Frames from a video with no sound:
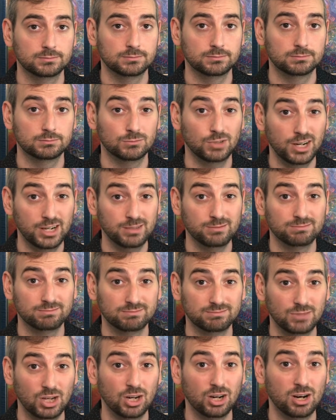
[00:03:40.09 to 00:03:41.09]
Right?
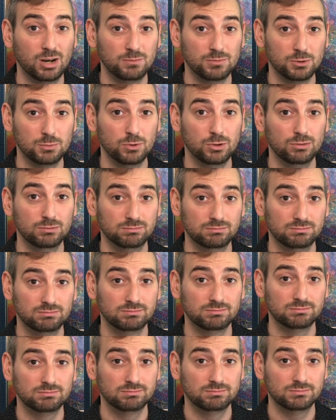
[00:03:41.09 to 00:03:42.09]
Uncomfortable.
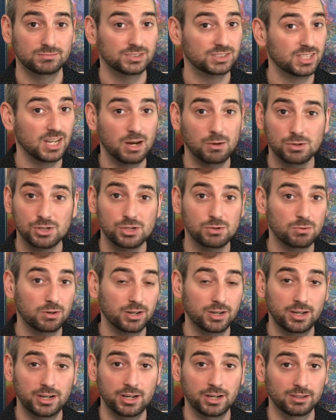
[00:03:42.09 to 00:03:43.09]
It's not what you wanted
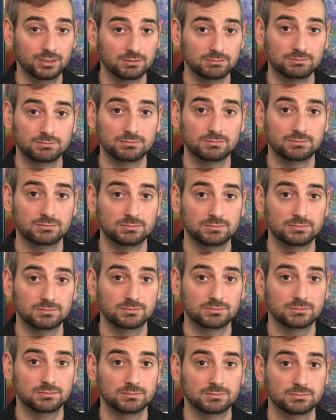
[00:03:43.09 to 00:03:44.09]
to hear.
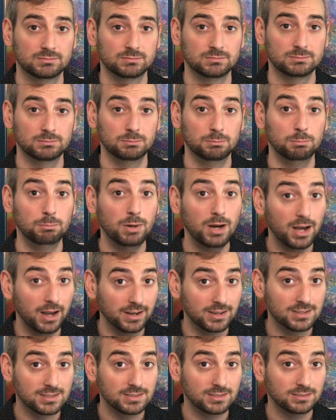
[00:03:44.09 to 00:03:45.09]

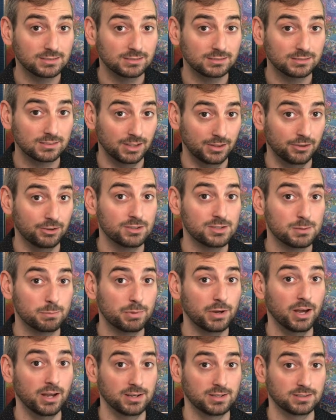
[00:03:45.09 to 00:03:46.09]
But, and there is a
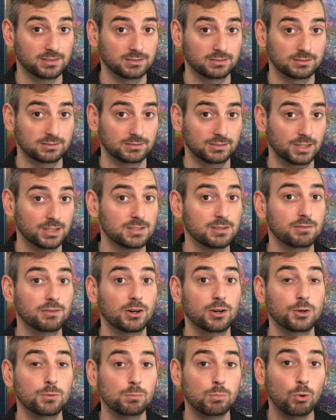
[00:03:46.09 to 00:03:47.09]
but, and it's a very
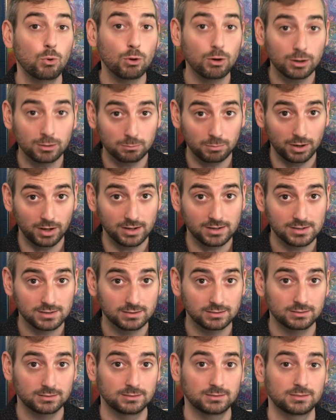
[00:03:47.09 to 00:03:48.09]
important but,
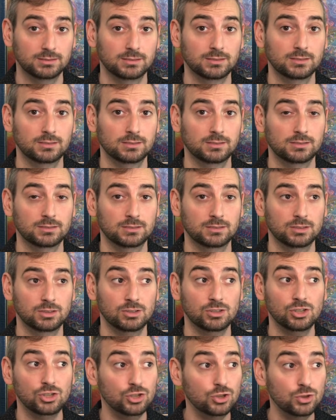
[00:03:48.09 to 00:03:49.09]

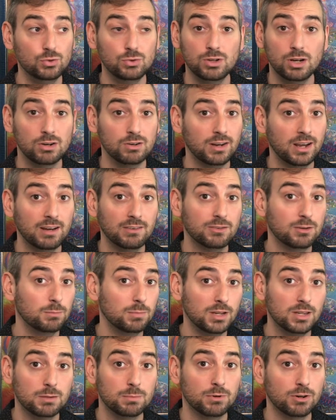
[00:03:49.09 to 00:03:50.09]
you don't have to be
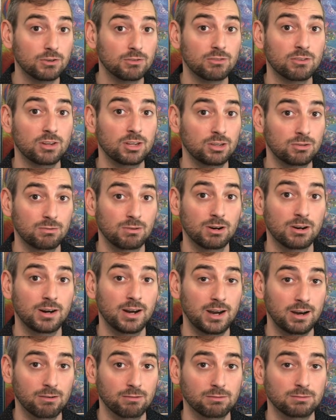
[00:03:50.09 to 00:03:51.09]
the person that you are now.